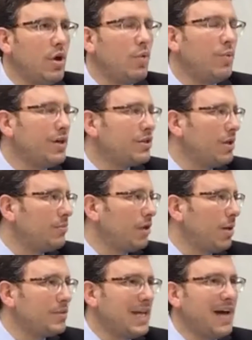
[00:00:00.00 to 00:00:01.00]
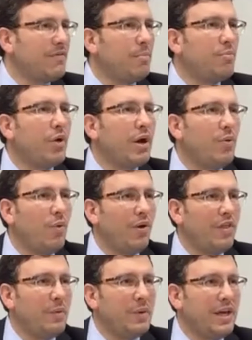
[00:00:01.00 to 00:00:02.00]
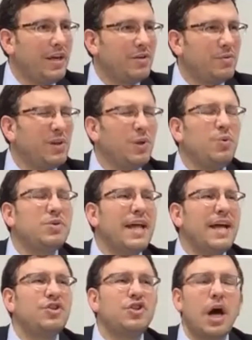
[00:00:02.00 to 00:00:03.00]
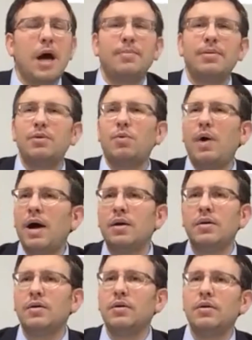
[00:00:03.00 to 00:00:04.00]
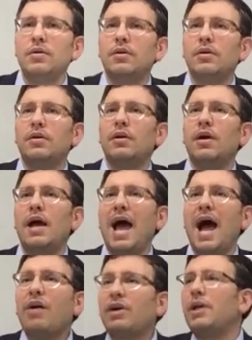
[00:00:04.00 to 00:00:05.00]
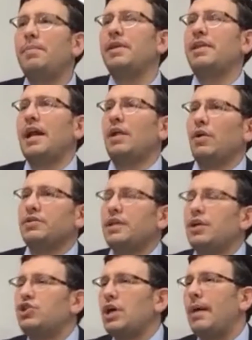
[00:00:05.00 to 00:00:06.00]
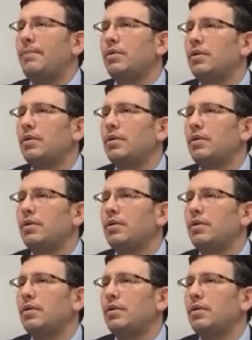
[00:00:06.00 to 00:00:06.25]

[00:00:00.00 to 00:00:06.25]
We sometimes have a brick wall that we hit. We lose that job. How can it be that I lost that job?